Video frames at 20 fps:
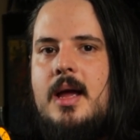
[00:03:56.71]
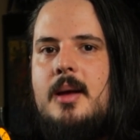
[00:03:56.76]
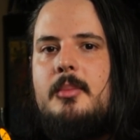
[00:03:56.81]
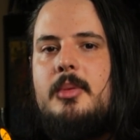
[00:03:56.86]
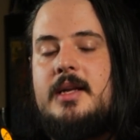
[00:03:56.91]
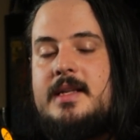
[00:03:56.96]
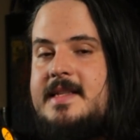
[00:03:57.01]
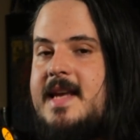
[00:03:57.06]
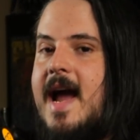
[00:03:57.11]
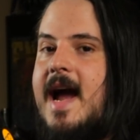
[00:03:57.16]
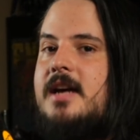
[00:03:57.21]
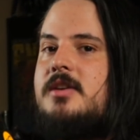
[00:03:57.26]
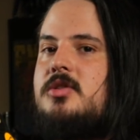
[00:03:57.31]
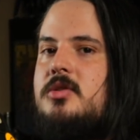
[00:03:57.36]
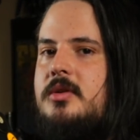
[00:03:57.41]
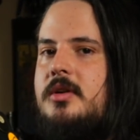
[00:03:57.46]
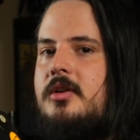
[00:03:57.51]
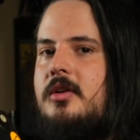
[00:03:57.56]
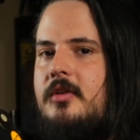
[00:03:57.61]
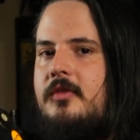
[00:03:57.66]
but it's
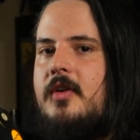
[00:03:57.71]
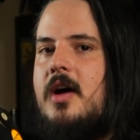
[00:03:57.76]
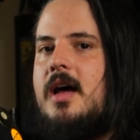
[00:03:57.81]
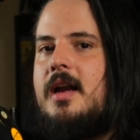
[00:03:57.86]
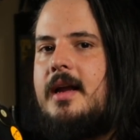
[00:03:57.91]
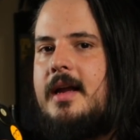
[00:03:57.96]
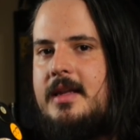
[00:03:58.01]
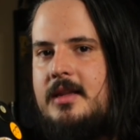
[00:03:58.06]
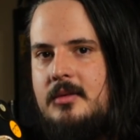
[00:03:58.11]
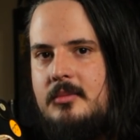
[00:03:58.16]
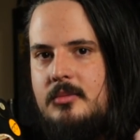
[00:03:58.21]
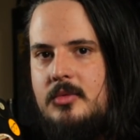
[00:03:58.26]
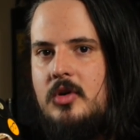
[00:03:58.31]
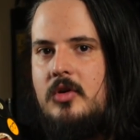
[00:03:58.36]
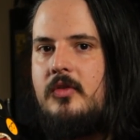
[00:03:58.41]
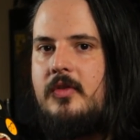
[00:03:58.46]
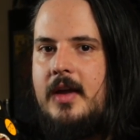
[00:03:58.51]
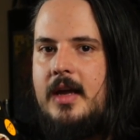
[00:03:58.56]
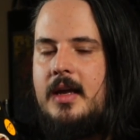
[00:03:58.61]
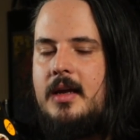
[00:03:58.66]
actually Nirvana in the
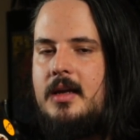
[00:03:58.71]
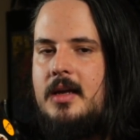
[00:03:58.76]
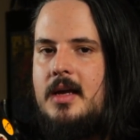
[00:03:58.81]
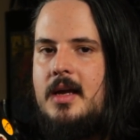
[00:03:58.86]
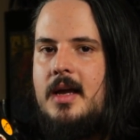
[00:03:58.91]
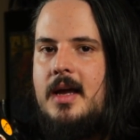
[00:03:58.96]
movie.